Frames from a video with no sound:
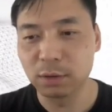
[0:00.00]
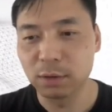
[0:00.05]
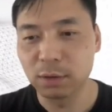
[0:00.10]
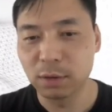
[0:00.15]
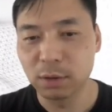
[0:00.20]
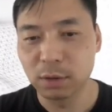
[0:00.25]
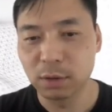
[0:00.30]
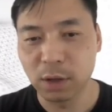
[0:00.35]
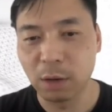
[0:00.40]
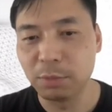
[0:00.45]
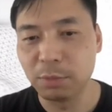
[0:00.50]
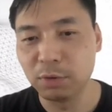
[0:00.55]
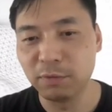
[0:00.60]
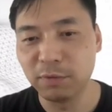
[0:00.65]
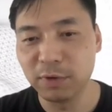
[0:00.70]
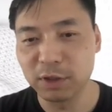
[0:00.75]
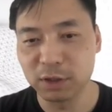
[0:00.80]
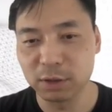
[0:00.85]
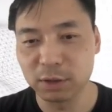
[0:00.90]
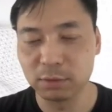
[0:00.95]
computer
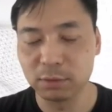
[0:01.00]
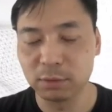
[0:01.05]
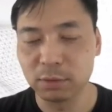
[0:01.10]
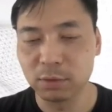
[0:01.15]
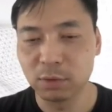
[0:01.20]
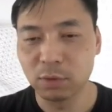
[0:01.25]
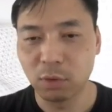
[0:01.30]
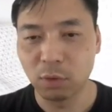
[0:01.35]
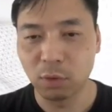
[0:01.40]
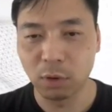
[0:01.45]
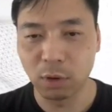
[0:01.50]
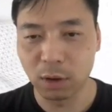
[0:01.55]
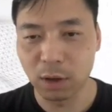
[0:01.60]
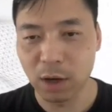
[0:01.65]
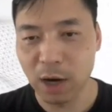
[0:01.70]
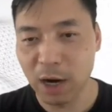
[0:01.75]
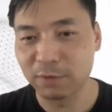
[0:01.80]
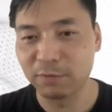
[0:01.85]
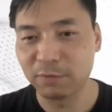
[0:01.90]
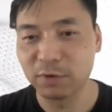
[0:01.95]
vision or
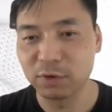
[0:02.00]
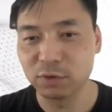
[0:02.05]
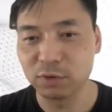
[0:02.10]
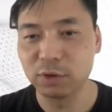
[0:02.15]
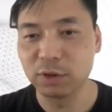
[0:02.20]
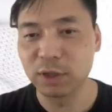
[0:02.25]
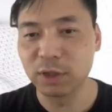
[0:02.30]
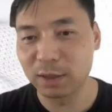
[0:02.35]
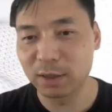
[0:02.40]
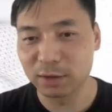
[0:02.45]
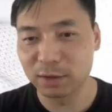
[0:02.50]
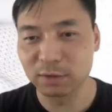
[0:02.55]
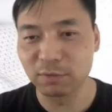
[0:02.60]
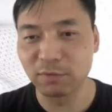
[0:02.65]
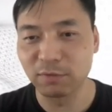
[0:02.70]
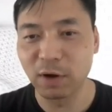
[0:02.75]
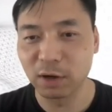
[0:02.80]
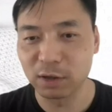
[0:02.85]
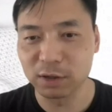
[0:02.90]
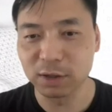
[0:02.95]
artificial intelligence
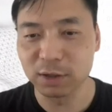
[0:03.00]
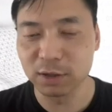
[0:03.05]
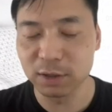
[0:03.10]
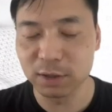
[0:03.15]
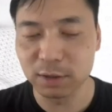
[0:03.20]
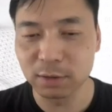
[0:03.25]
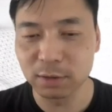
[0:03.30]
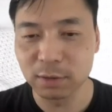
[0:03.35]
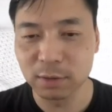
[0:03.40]
functions.